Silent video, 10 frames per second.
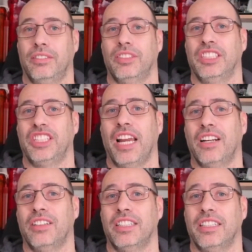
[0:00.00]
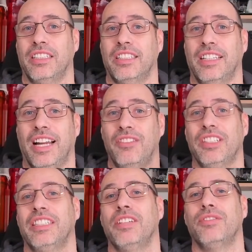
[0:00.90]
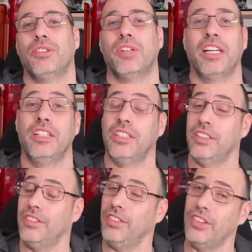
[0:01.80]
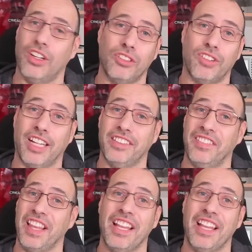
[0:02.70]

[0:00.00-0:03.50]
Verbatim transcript: to the channel, uh, I will give away not one,